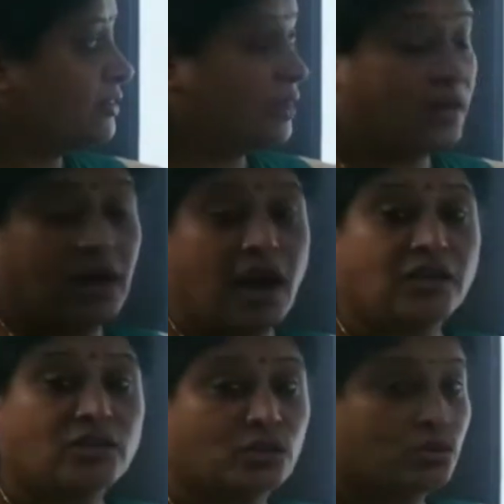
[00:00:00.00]
there
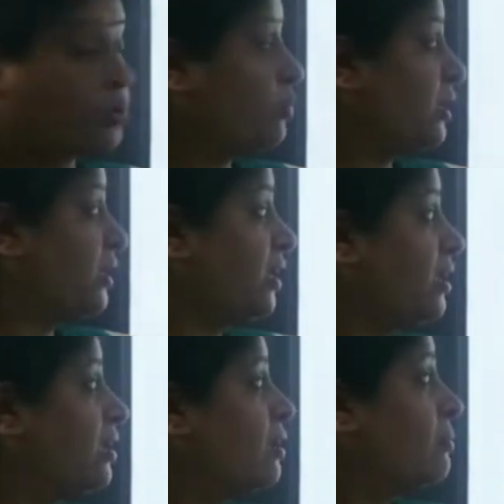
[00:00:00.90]
are so many
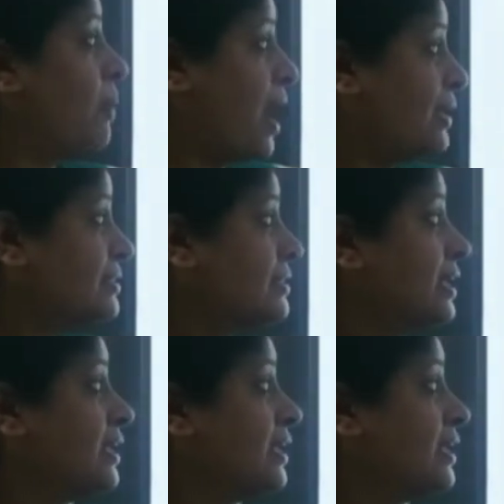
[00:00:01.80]
parts